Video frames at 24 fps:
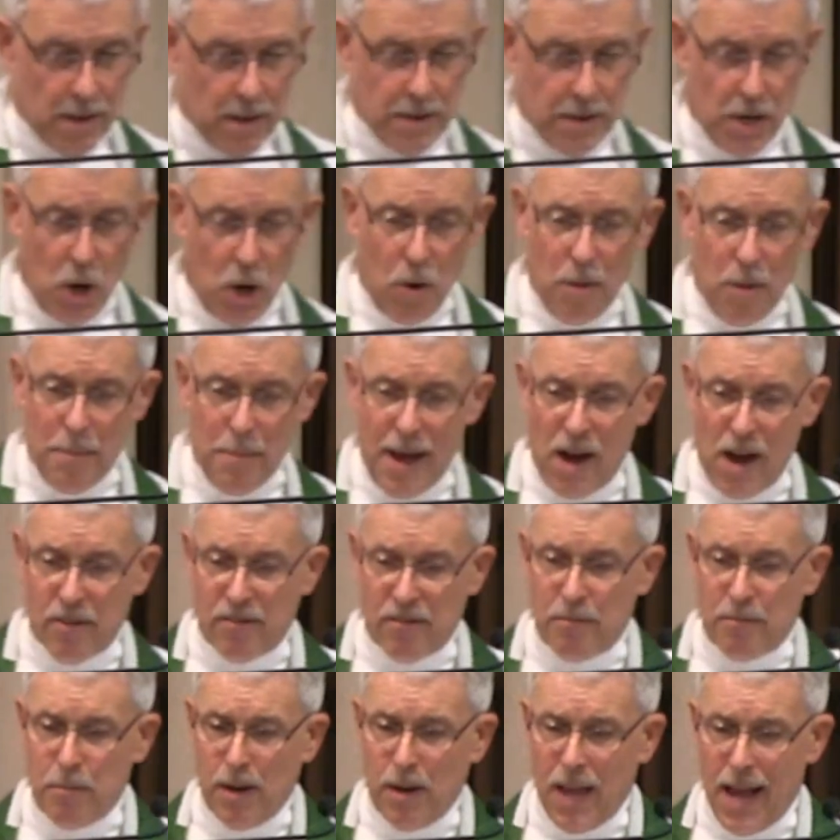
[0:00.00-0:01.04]
No amount
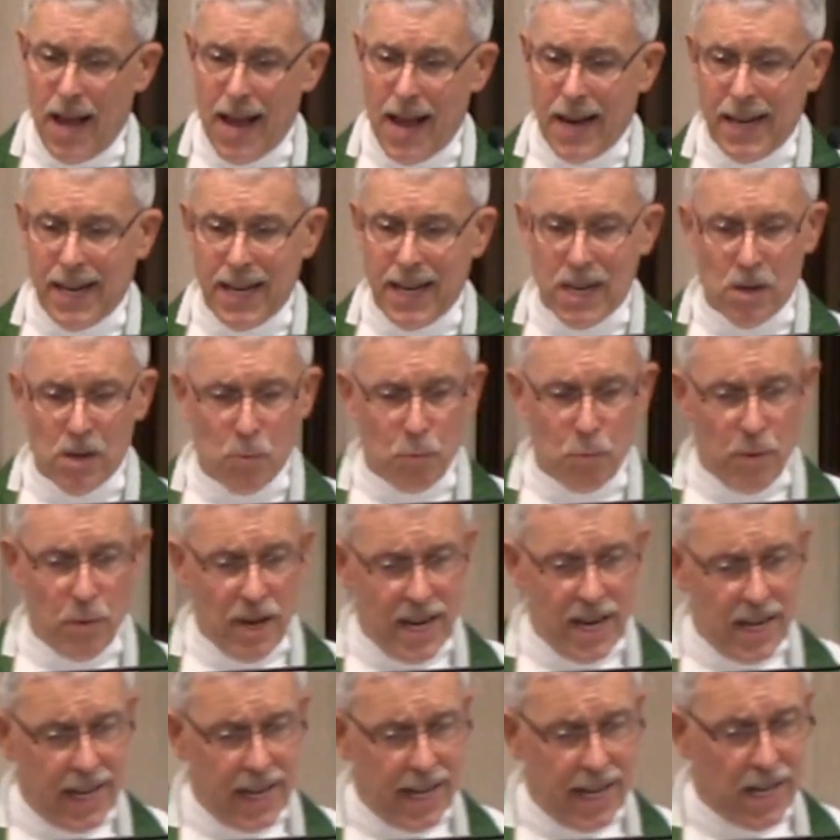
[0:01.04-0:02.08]
of planning,
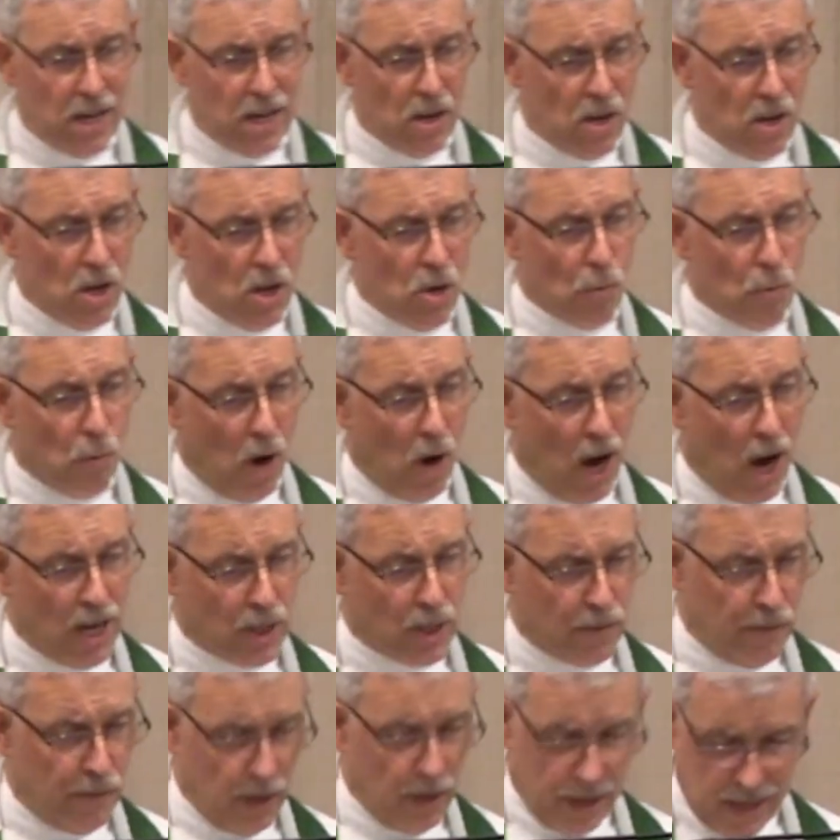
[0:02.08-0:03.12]
weeding,
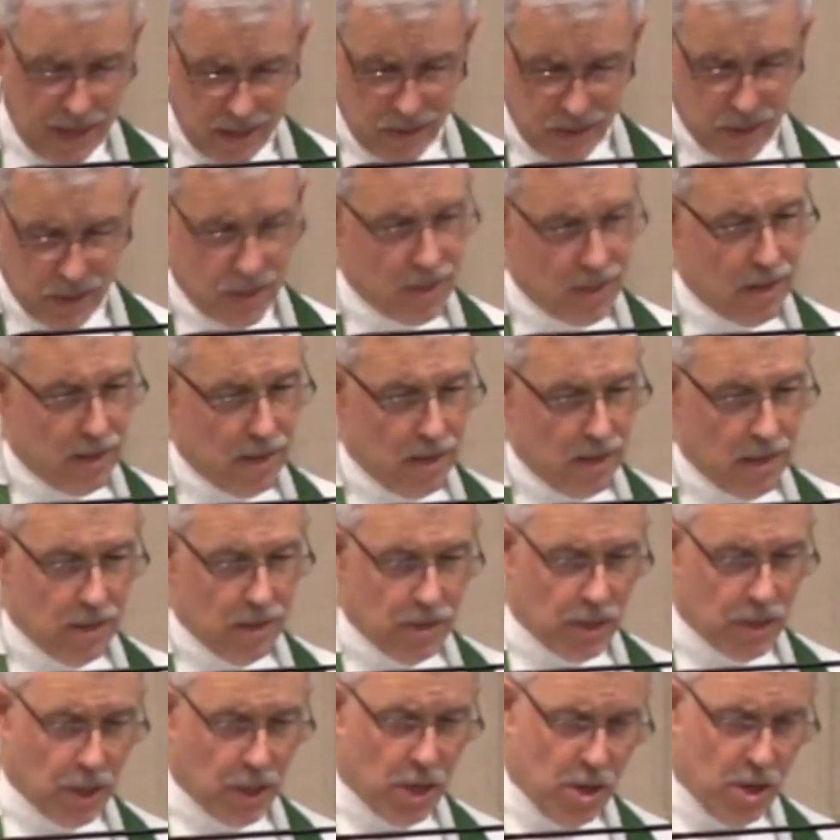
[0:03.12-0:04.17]
watchfulness,
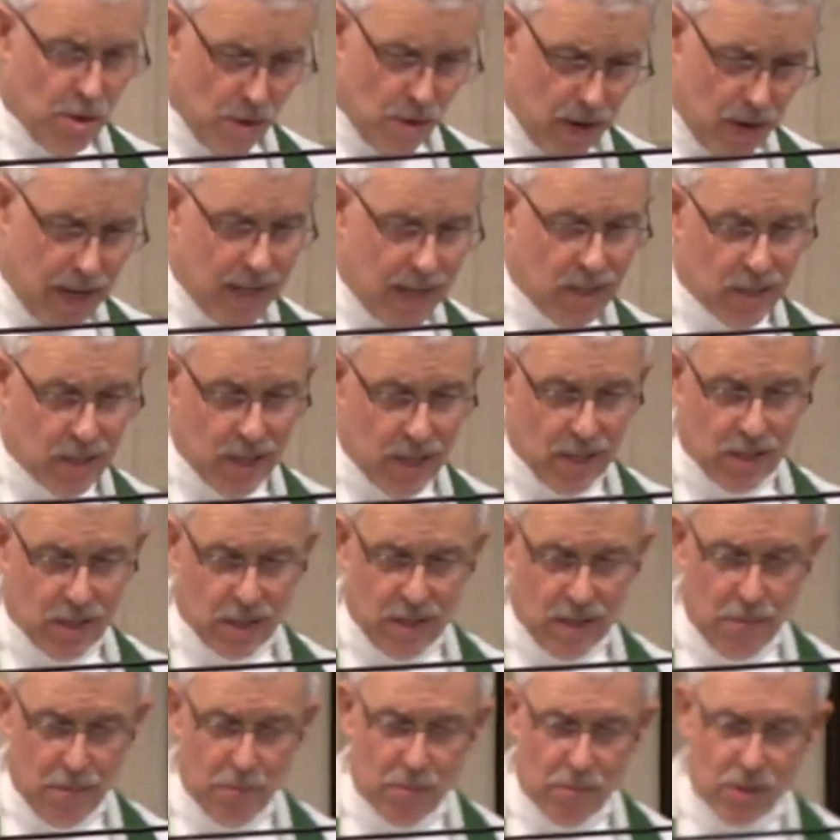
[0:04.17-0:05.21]
security
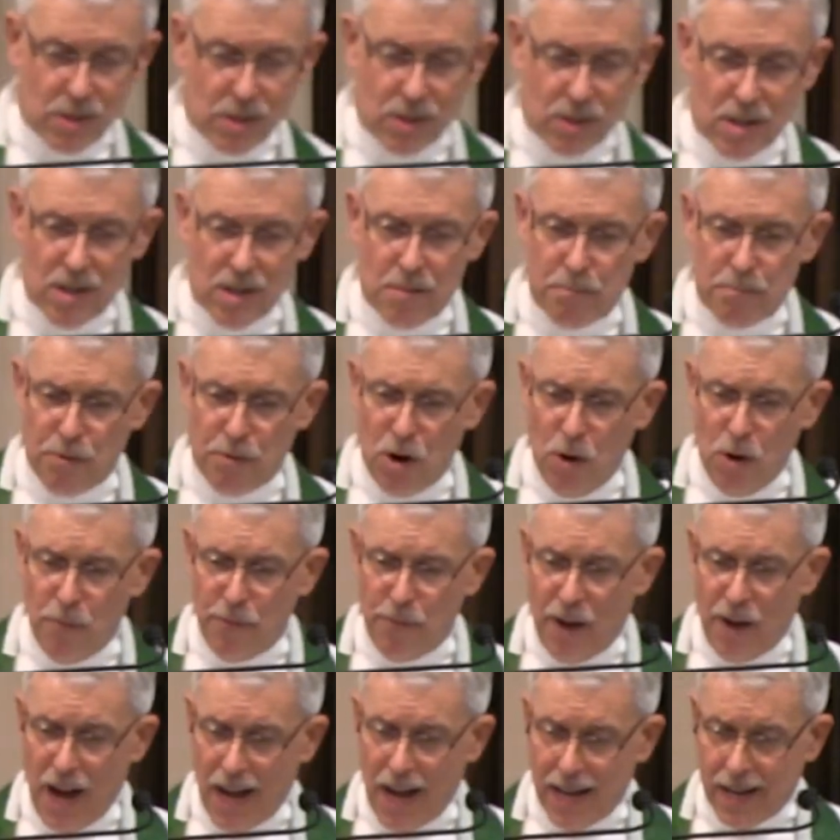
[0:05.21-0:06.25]
systems,
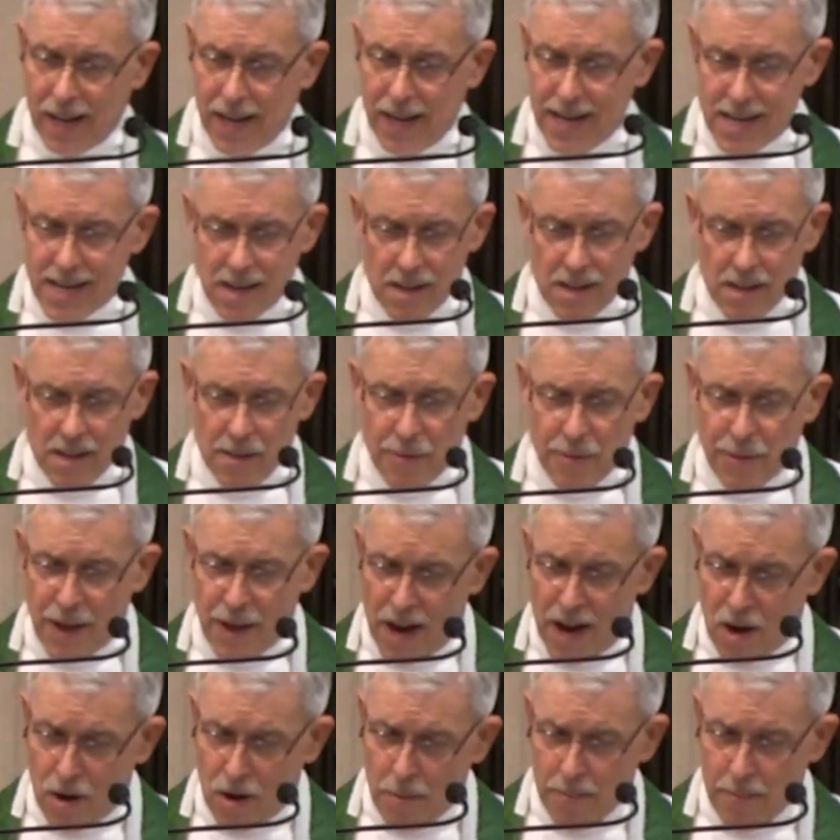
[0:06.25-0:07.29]
profiling,
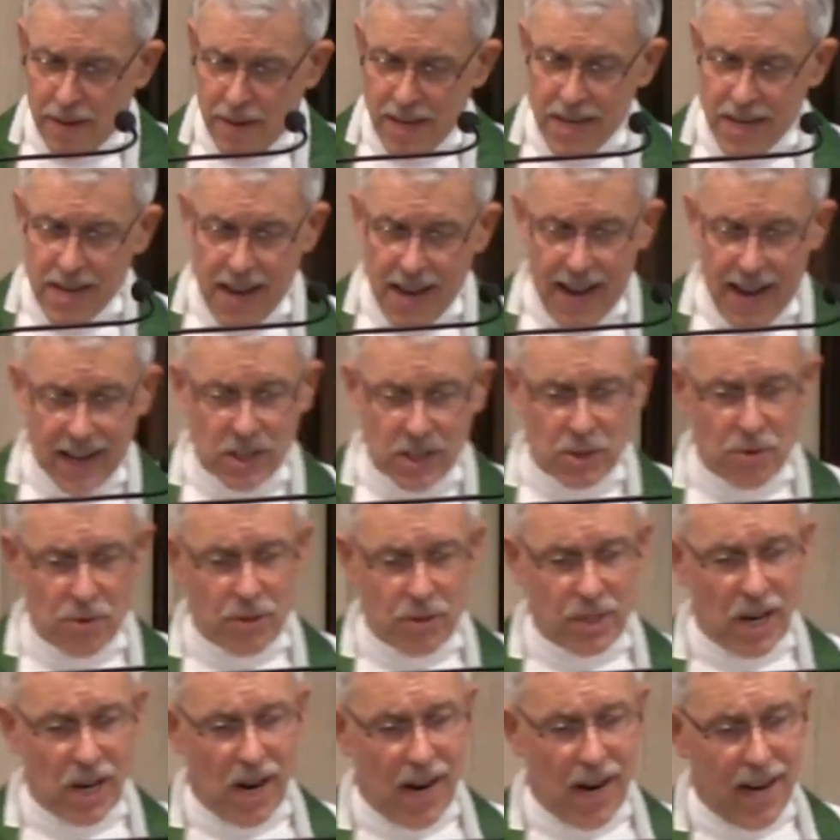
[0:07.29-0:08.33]
therapy,
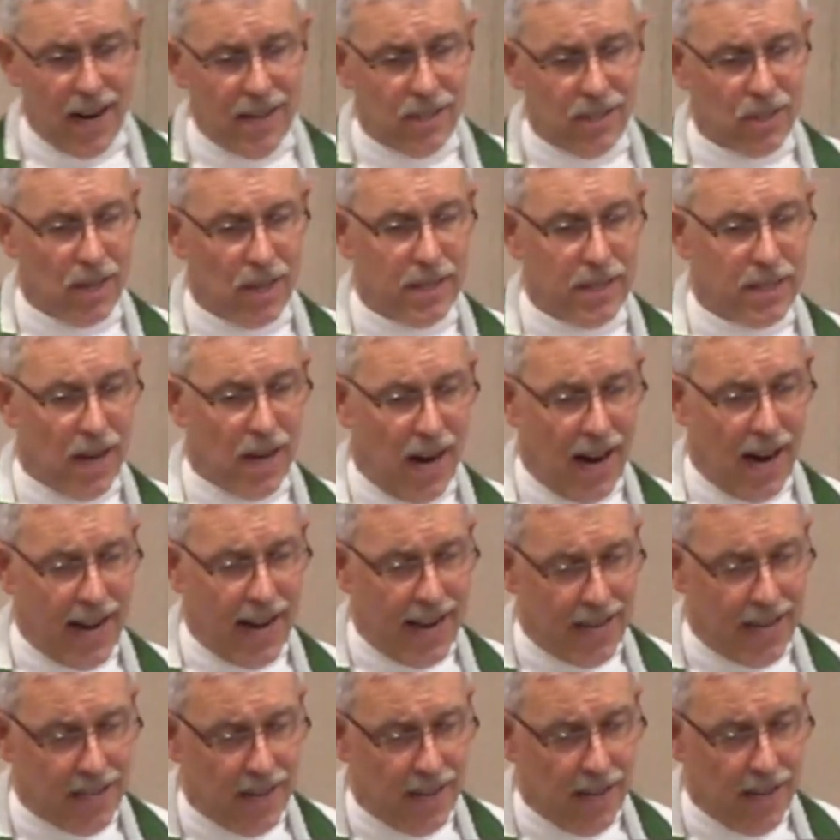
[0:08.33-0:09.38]
exercise,
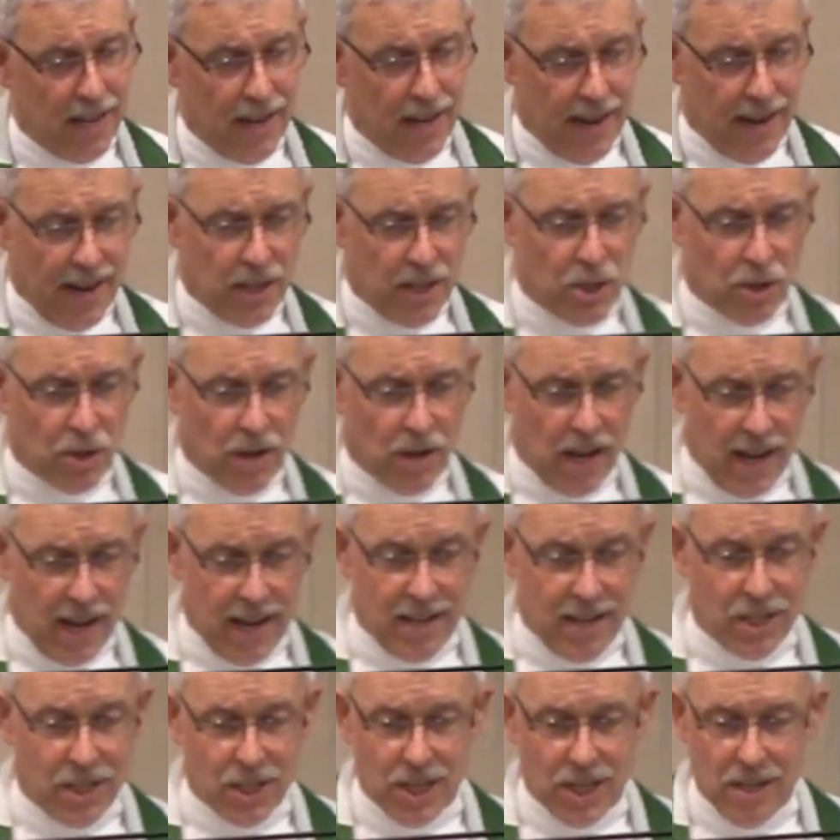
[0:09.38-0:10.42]
diet,
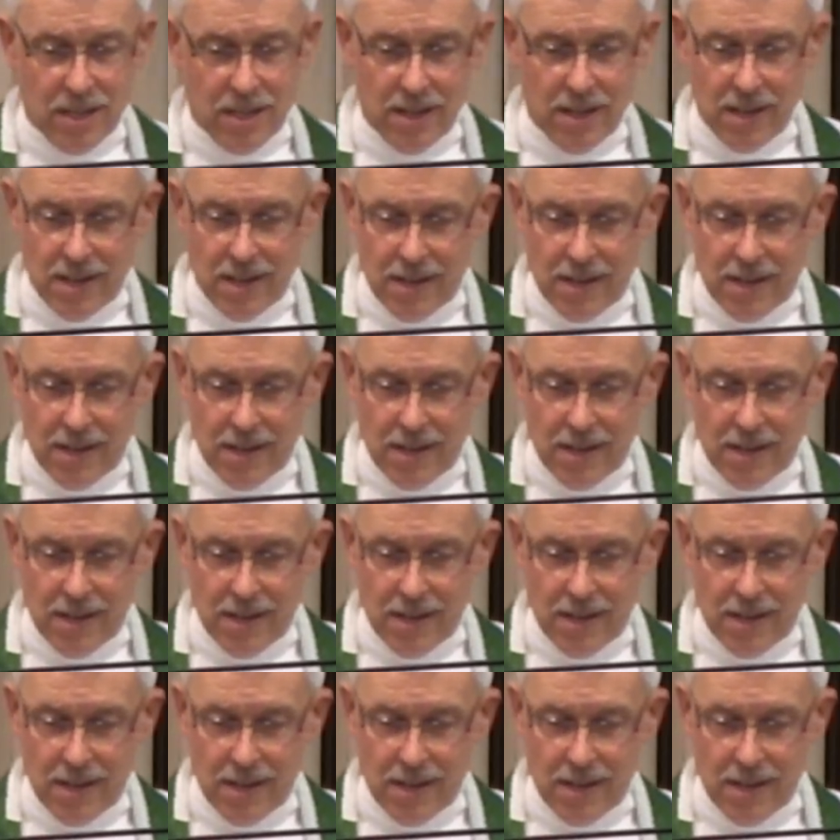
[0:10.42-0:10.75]
education,